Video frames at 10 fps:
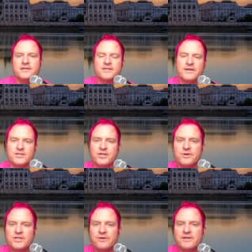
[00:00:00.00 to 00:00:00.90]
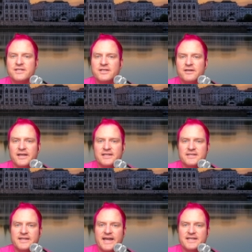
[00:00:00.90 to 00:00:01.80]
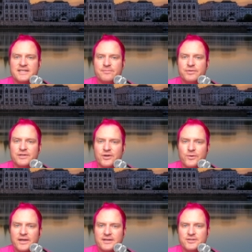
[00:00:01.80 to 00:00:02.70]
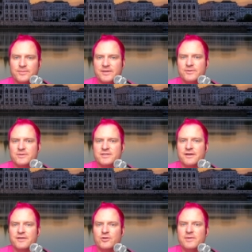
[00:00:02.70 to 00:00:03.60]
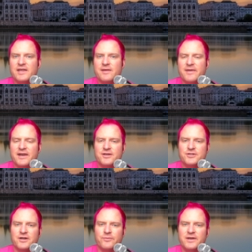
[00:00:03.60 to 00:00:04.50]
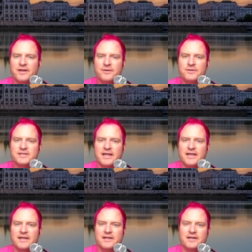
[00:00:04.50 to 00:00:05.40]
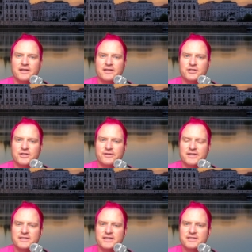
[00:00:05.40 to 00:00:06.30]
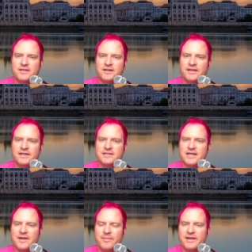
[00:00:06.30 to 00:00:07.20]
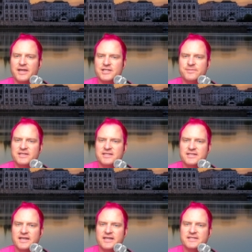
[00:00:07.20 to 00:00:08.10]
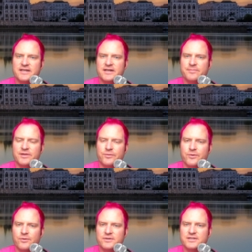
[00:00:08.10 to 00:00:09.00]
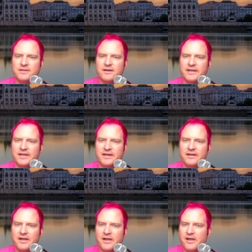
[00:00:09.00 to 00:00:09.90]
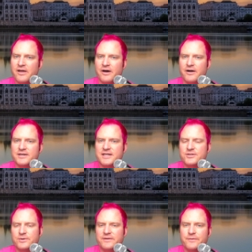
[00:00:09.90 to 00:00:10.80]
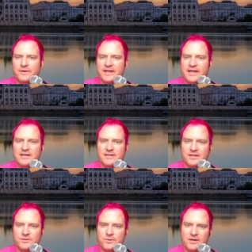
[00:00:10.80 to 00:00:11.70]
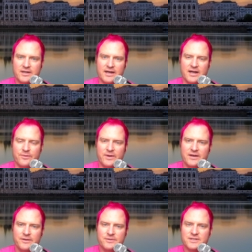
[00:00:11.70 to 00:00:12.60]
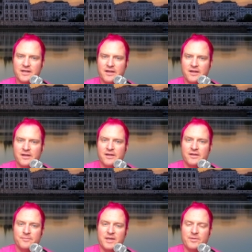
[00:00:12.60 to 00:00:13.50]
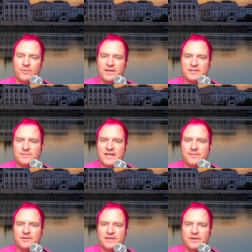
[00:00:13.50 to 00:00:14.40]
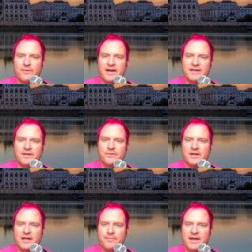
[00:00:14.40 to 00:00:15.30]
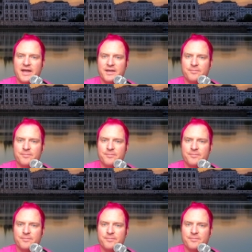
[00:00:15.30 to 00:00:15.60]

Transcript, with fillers: as Joey showed us here, it's that simple and quick to be able to install the YubiKey Manager on Windows and generate a CSR, get it signed by EJBCA, set it up in the role to log in. RSA 2048 does work on Windows. Maybe we'll get some time to look at why it didn't work on Mac,